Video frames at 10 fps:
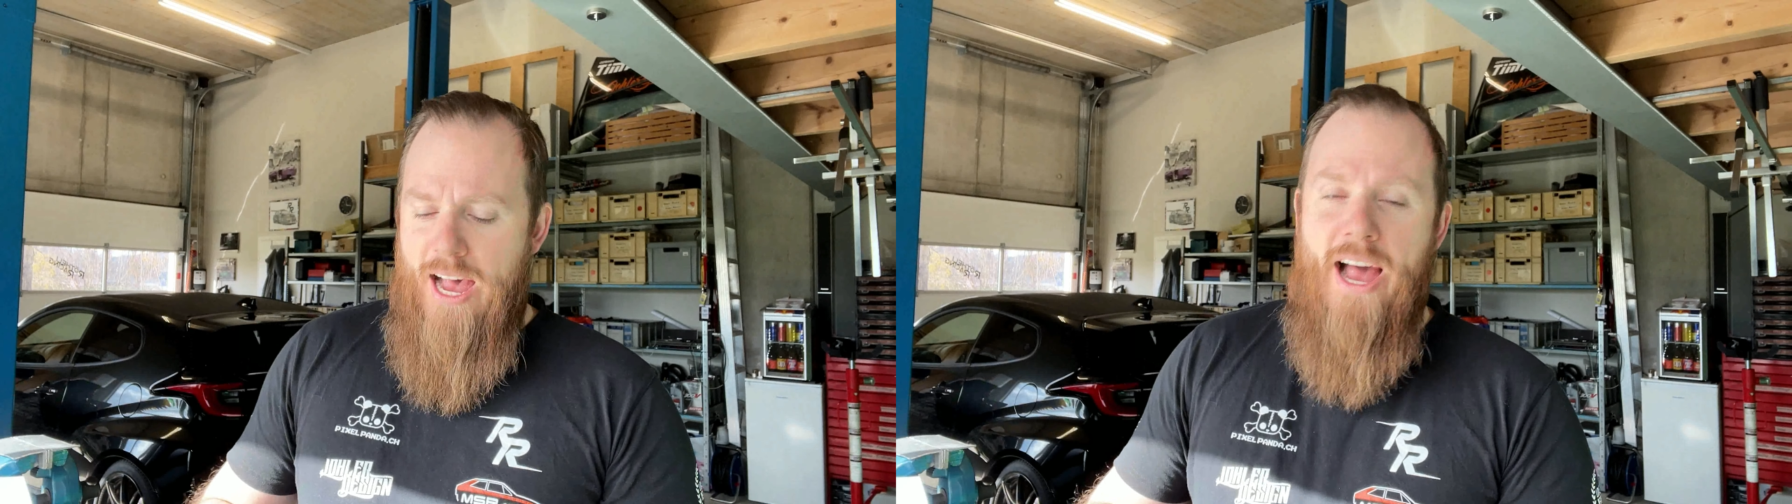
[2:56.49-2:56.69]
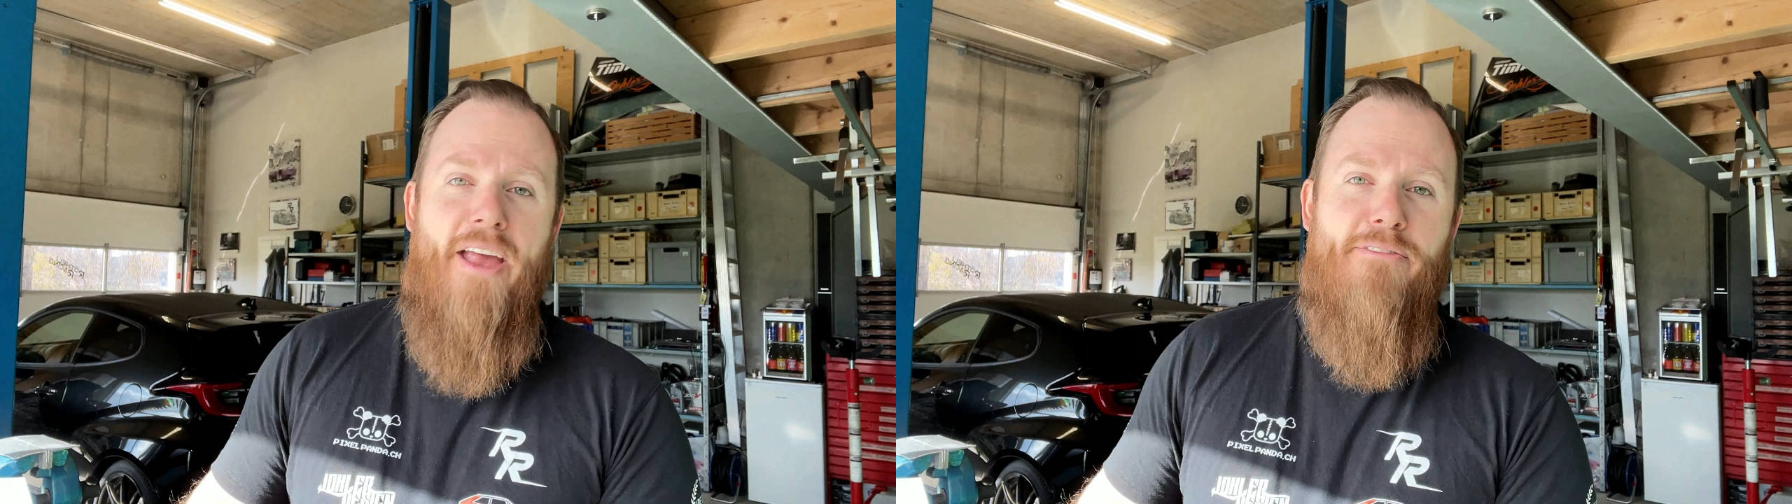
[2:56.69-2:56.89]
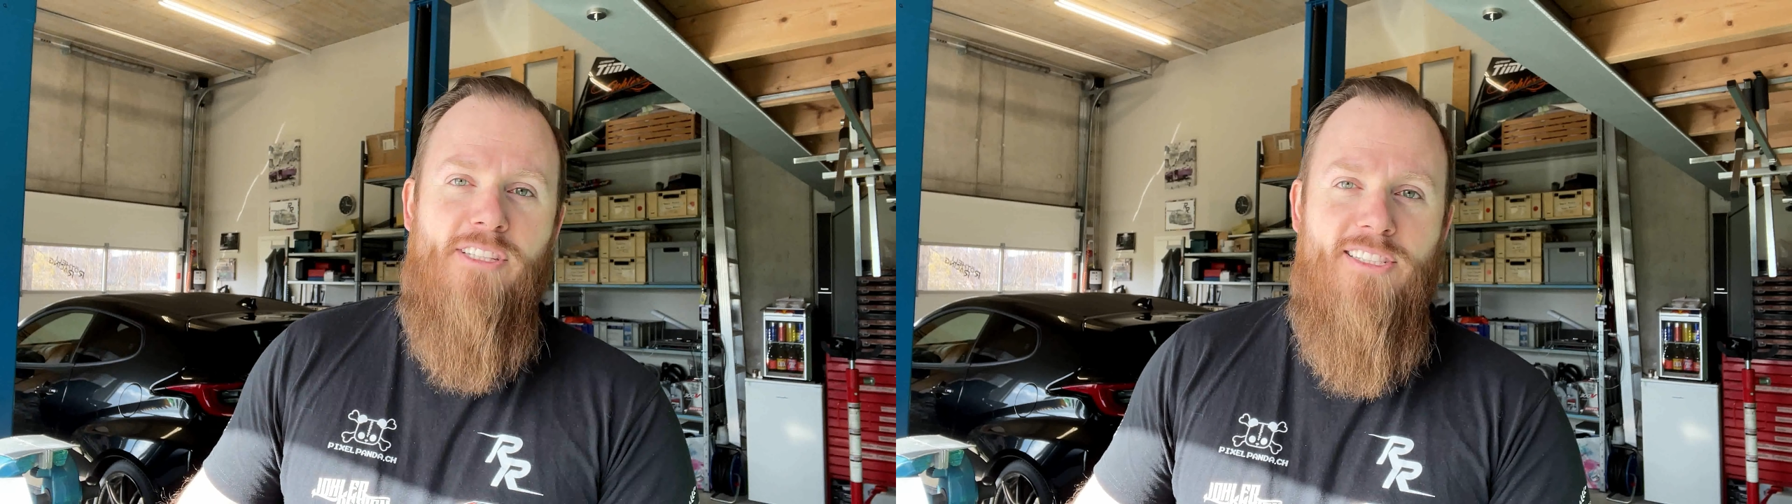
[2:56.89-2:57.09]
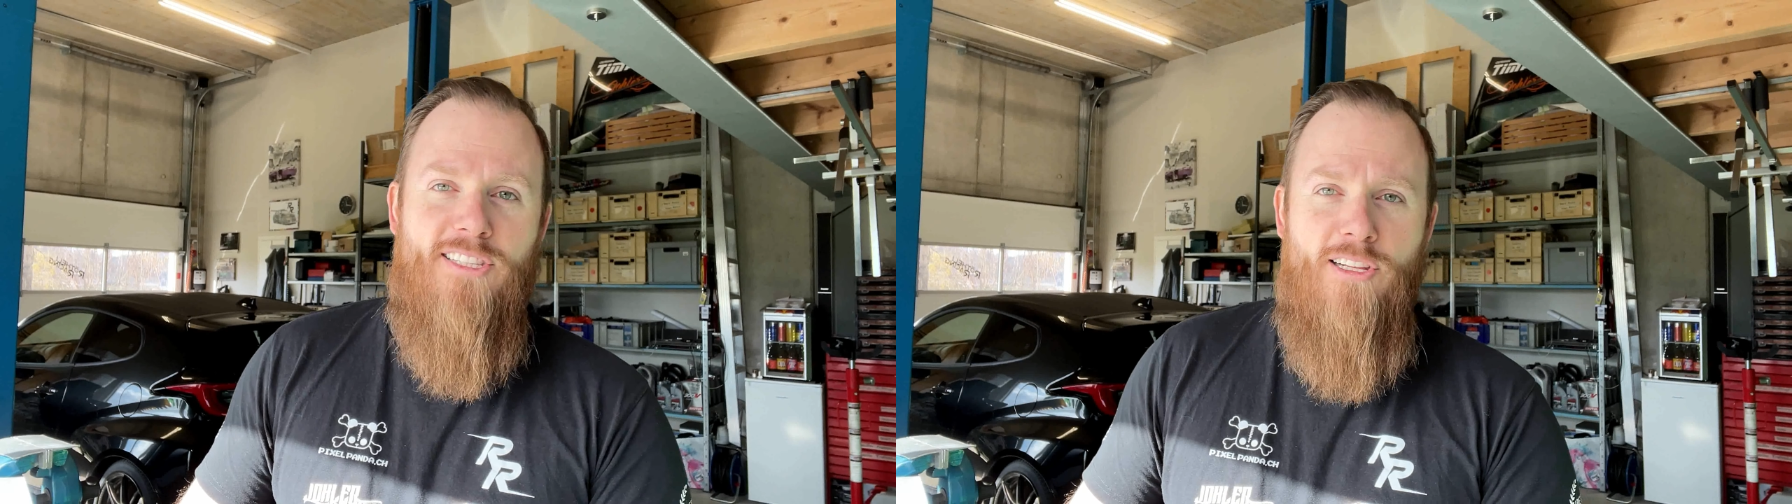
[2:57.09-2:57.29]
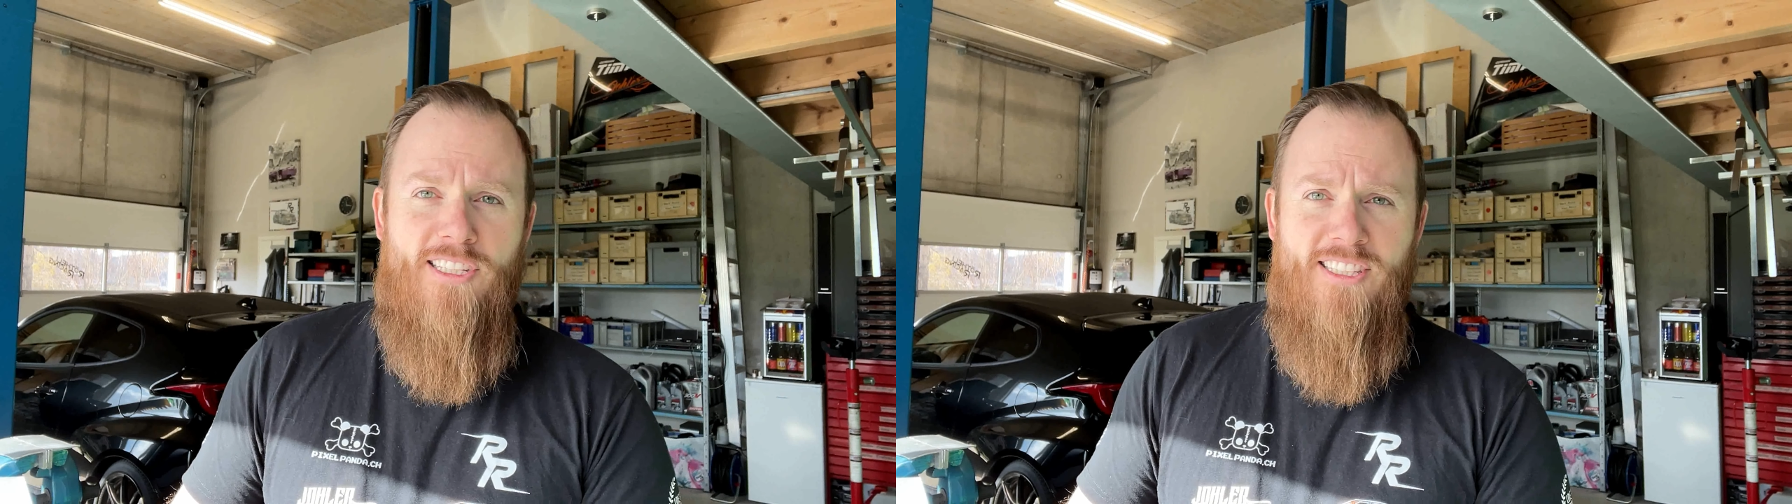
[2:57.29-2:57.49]
I haven't
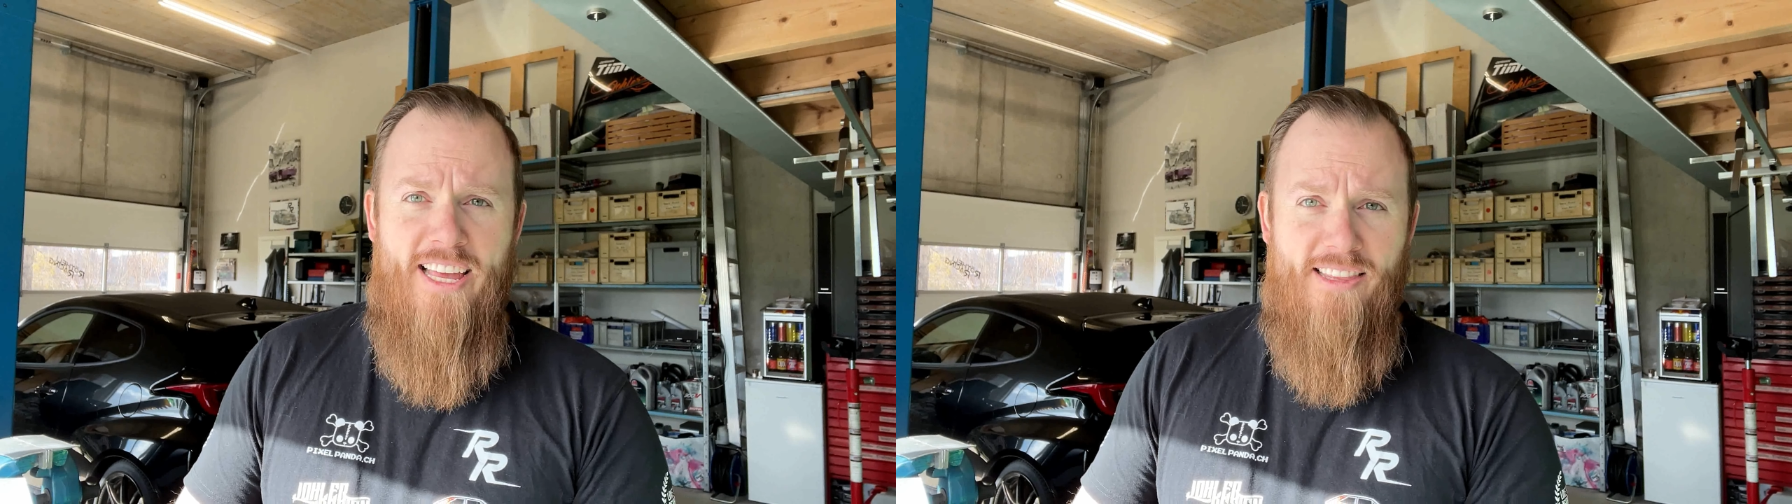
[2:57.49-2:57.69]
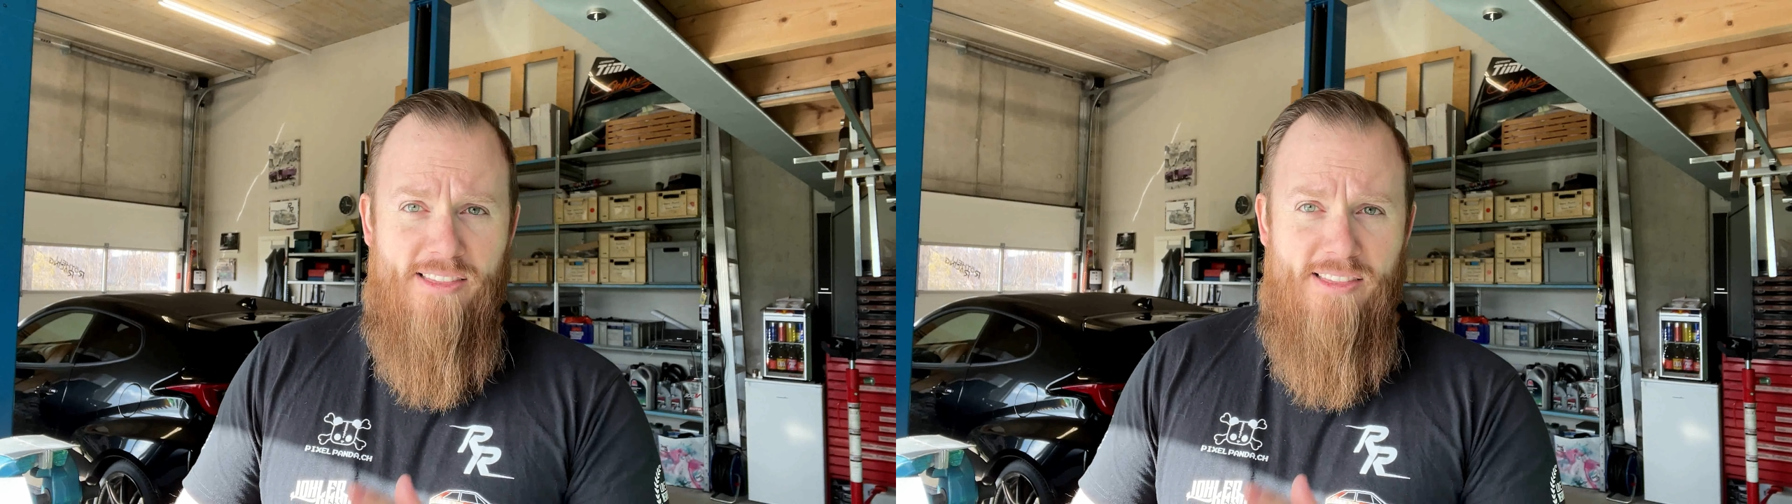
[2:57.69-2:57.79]
installed it yet,